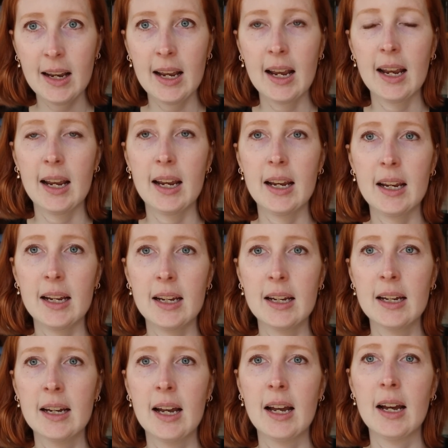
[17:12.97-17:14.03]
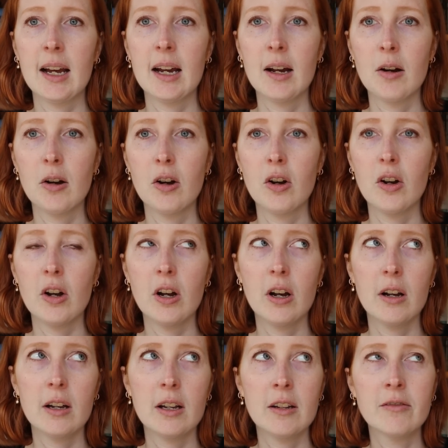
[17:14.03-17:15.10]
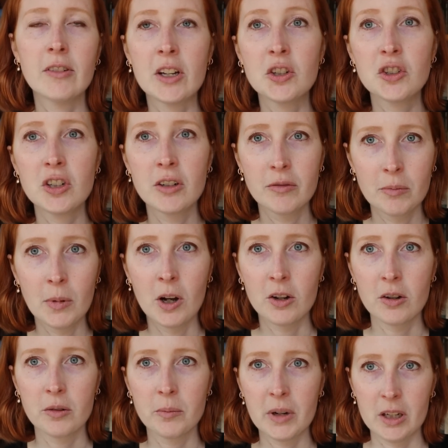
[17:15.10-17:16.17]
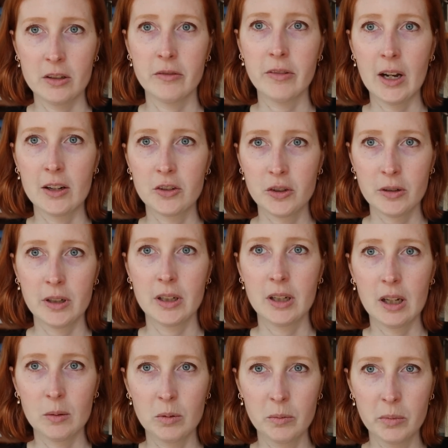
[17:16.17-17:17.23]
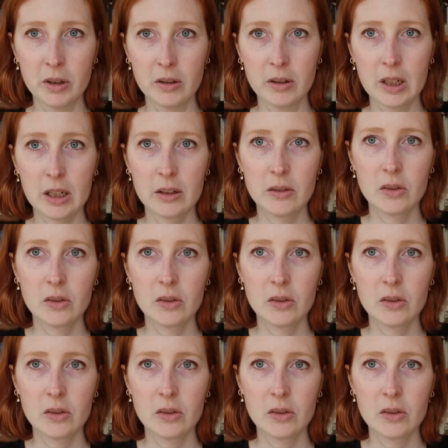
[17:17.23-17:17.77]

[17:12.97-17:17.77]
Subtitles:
a invention of modern manufacturing capabilities.